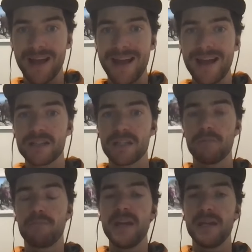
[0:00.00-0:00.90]
has to
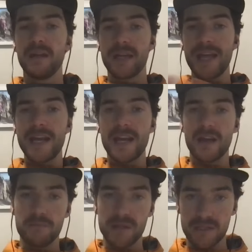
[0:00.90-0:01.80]
compete like any
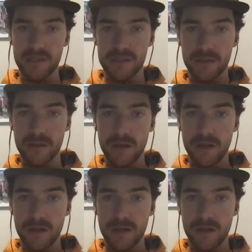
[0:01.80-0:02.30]
other business.